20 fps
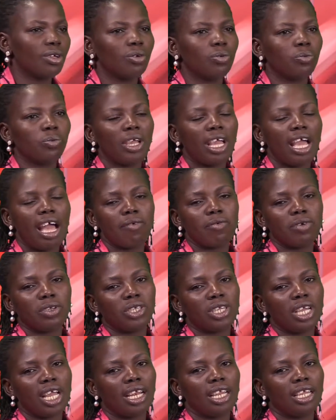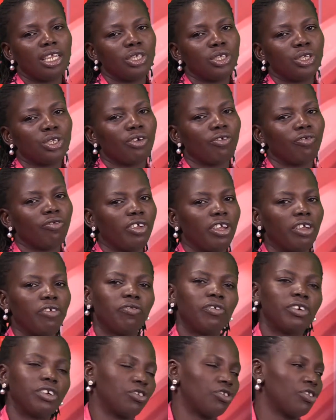We have a challenge of
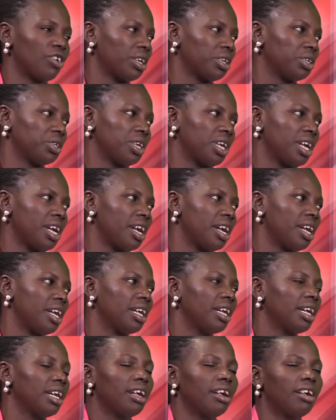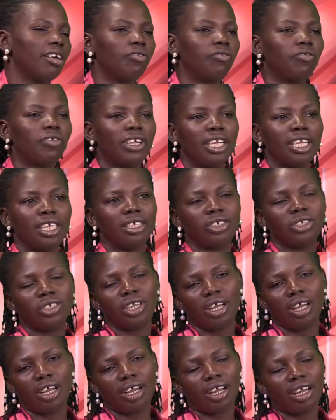infrastructure,
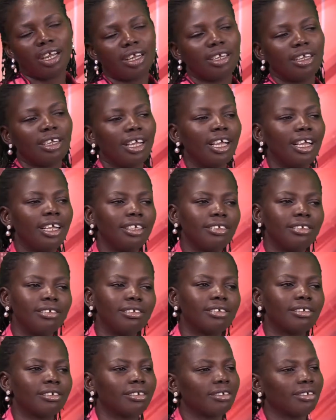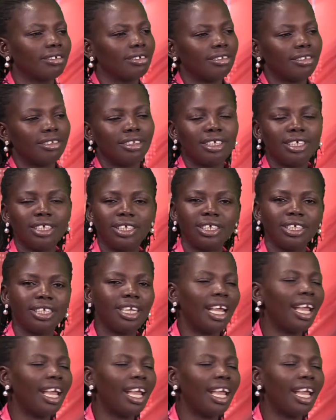furniture, and teaching